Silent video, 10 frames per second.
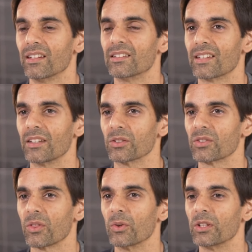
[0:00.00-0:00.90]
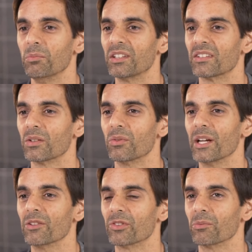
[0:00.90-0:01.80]
it sent us 30 meters
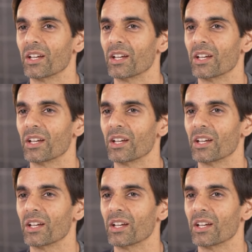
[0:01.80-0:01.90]
away from